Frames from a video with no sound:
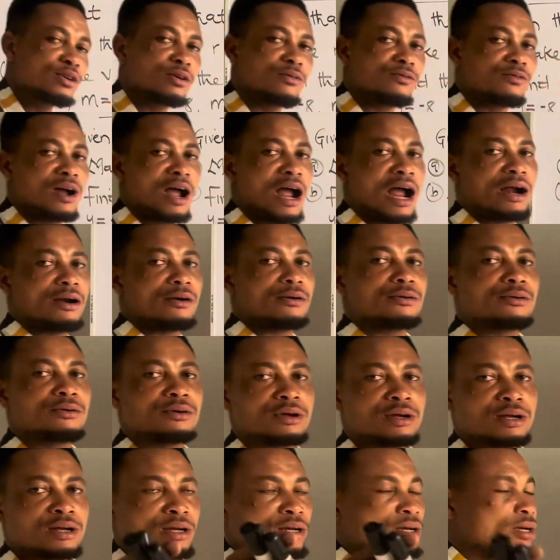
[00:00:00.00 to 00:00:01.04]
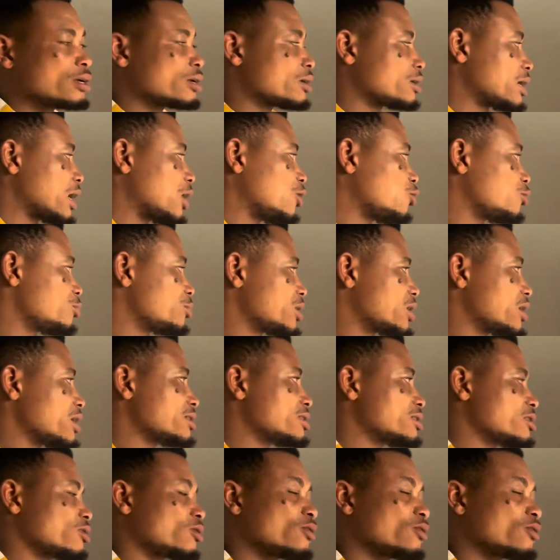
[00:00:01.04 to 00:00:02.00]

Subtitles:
of r that we'll be getting.